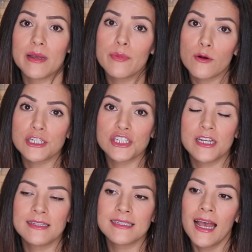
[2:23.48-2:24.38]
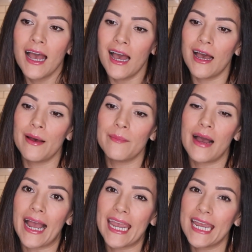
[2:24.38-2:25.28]
my portions,
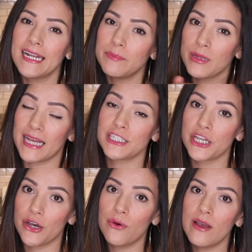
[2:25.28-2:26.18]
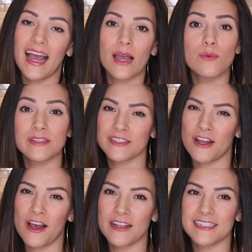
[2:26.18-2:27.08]
I hit a plateau. I was
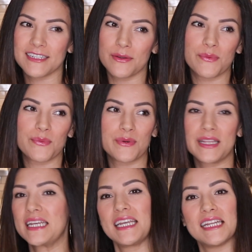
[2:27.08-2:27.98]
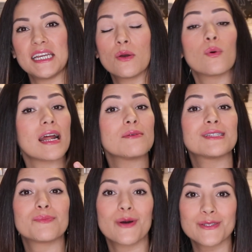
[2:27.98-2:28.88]
not really eating what I was
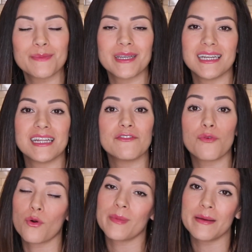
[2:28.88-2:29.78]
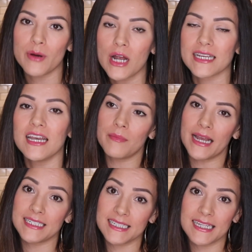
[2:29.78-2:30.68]
supposed to be eating for my body.
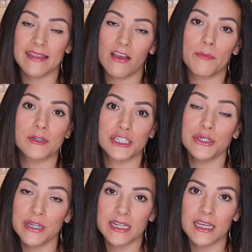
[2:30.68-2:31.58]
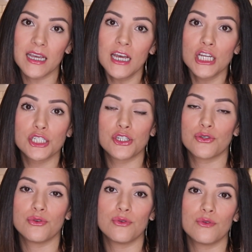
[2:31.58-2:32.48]
I did take the opportunity
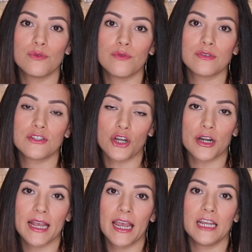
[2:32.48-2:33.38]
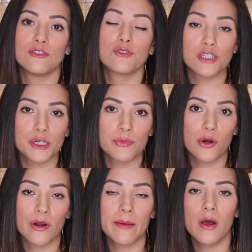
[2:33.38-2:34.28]
to start a nutrition
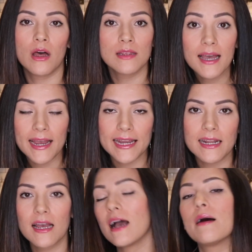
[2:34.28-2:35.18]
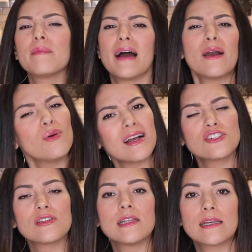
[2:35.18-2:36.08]
program online. I will
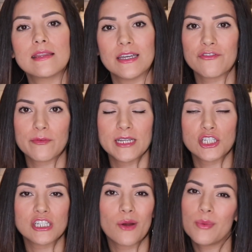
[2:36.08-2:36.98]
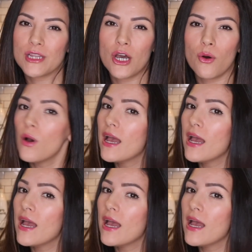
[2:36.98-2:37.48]
actually link the information down below.